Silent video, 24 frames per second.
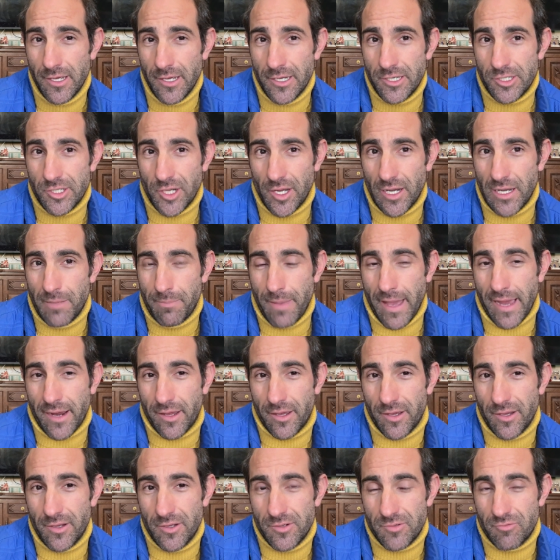Shirley
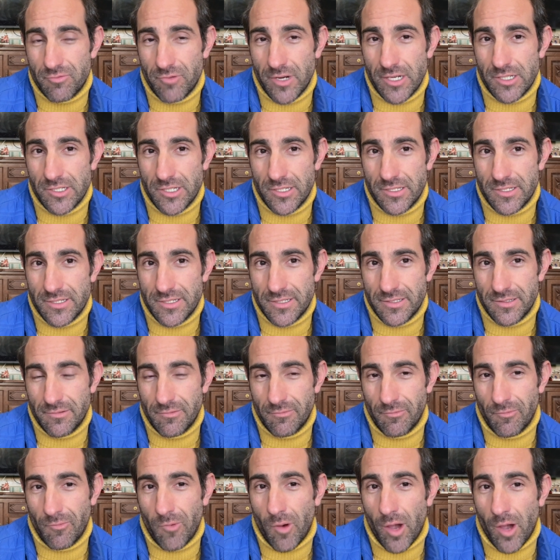Becker, who's Richard's
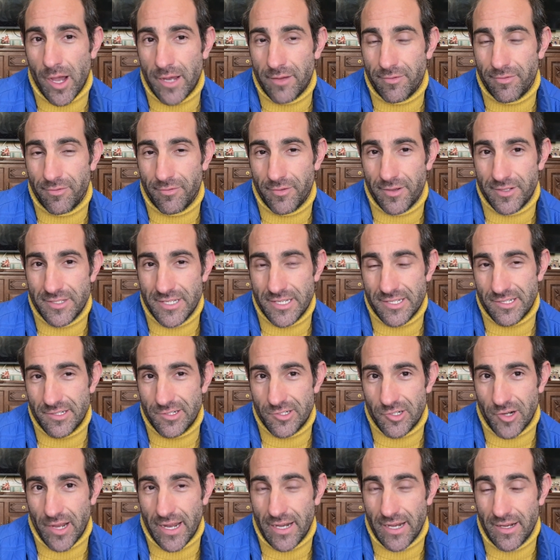wife,
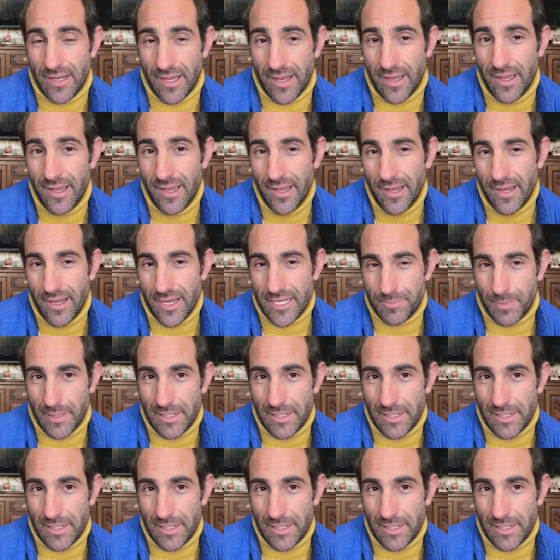assistant trainer, has